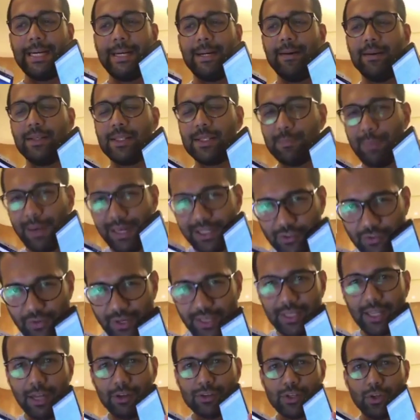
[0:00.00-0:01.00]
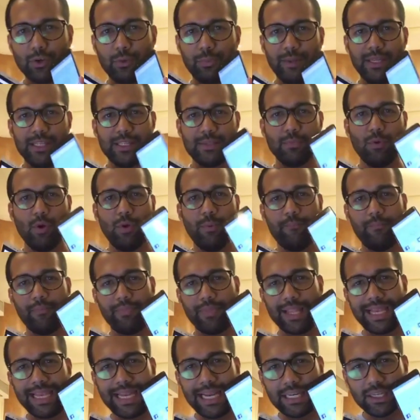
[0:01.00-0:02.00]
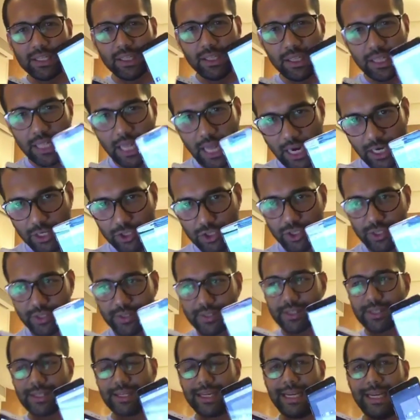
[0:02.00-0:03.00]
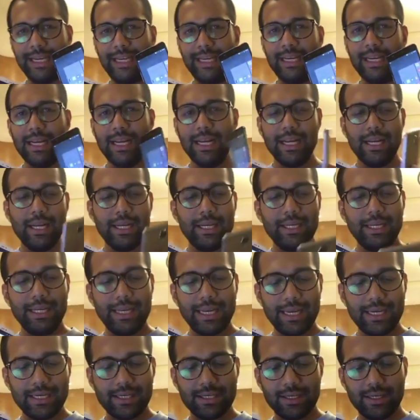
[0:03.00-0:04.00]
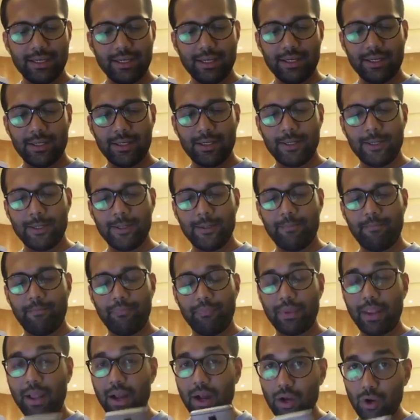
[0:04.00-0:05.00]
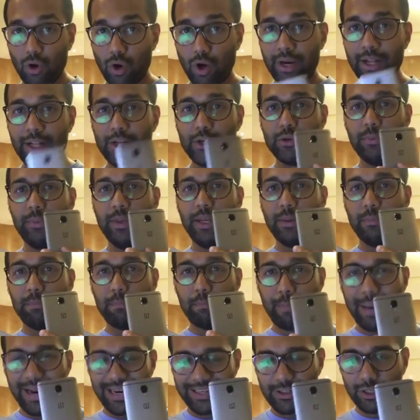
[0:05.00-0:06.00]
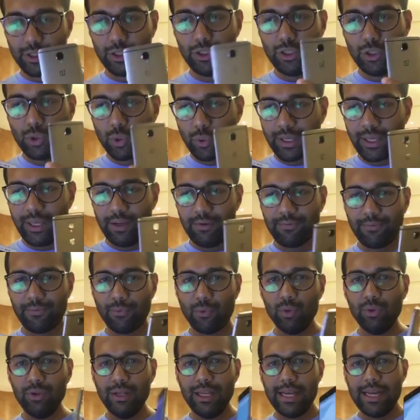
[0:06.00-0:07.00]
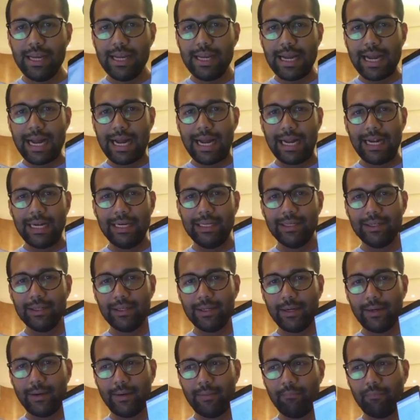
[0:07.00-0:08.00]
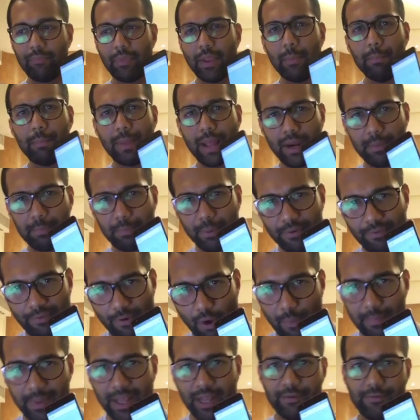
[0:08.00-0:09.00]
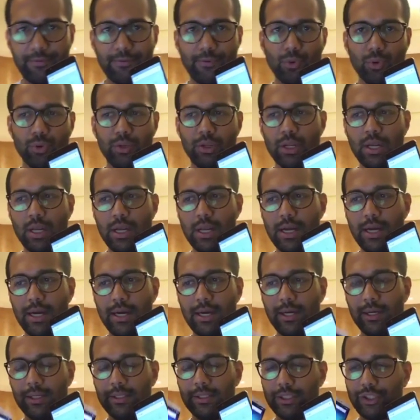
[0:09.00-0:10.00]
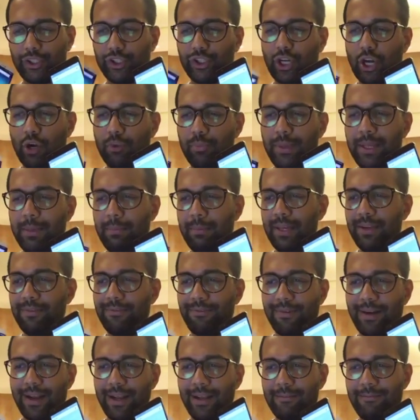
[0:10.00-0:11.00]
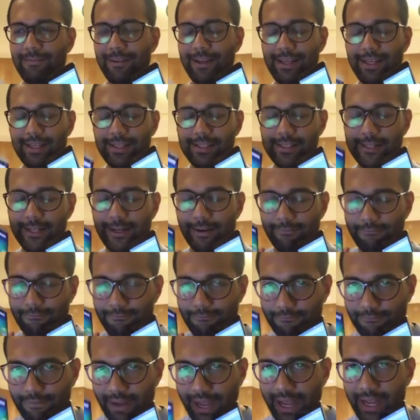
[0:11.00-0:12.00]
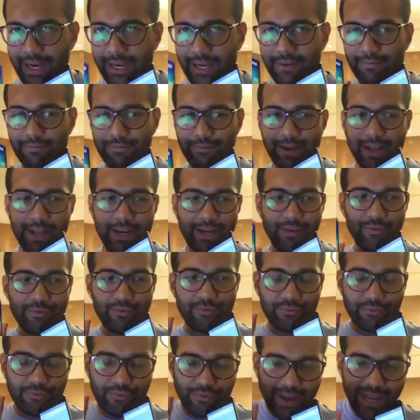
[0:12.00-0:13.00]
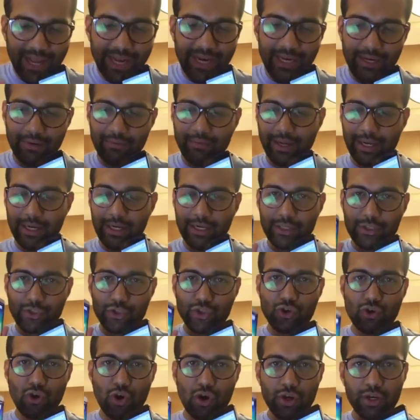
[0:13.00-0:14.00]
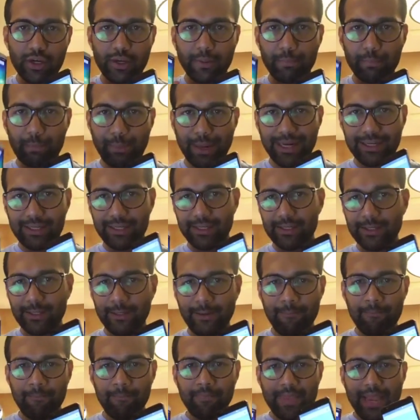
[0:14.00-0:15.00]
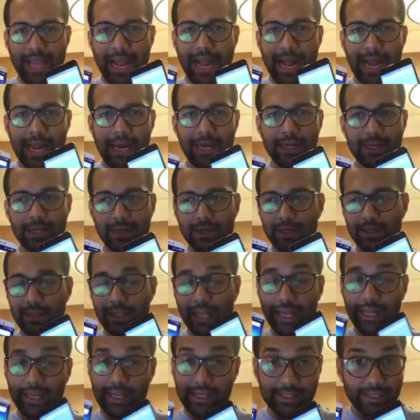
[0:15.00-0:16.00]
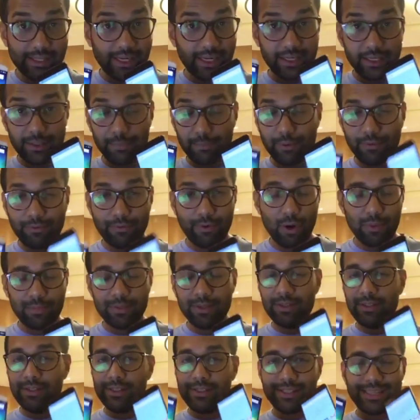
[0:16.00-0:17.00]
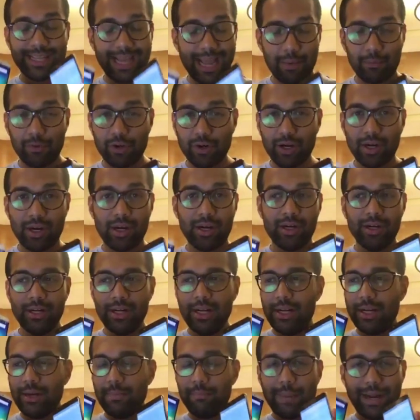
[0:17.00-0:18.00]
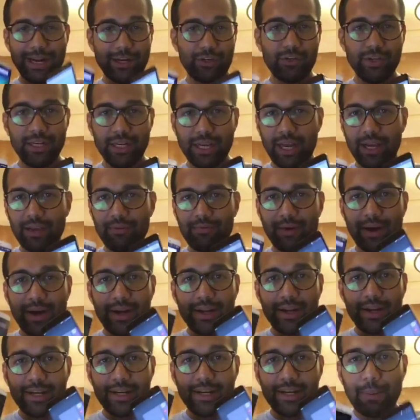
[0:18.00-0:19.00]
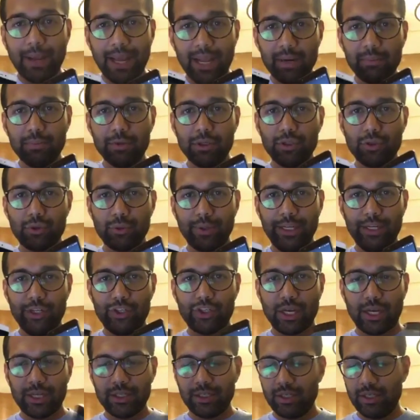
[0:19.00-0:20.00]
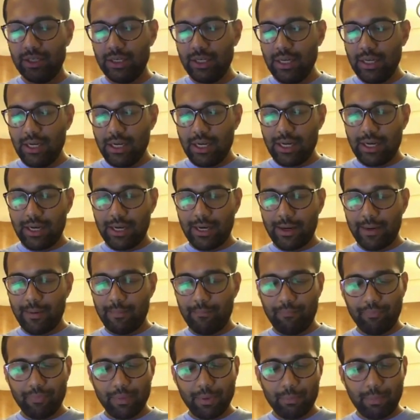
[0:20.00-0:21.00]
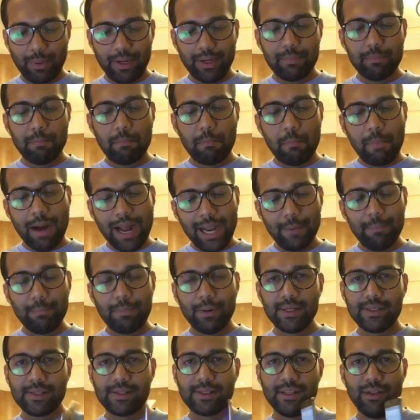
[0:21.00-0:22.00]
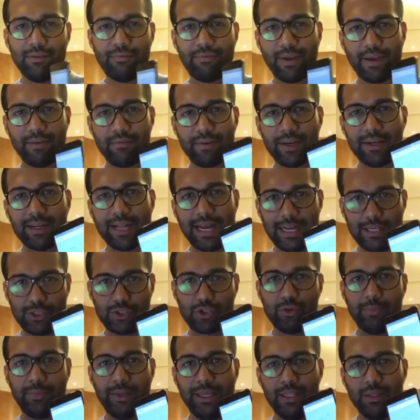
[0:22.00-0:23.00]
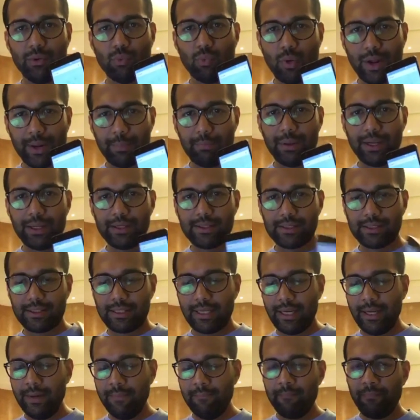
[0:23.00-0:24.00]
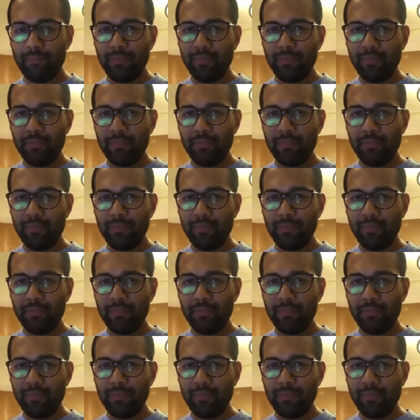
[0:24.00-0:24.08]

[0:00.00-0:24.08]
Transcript: Spend 3,000 rupees more, get a larger screen, get, according to me, a better looking phone and a better performing phone. The Xiaomi Mi 5 is a very strong competitor. And like I said, the performance, camera, battery life are comparable to each other. But my personal favorite has to be the OnePlus 3.